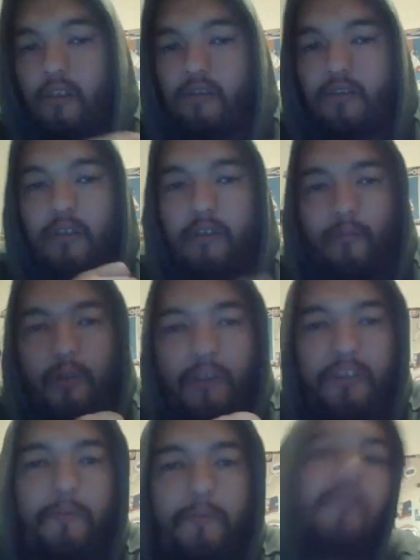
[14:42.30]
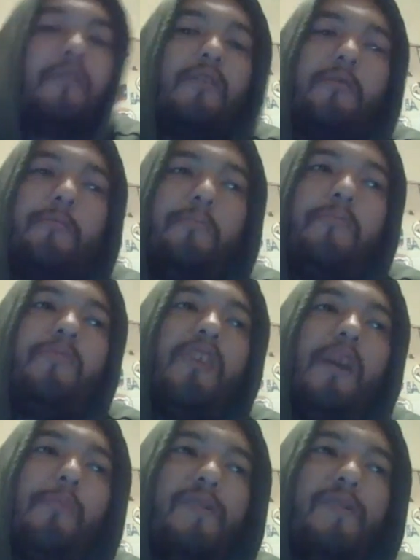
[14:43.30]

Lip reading: And when he's speaking to Japanese,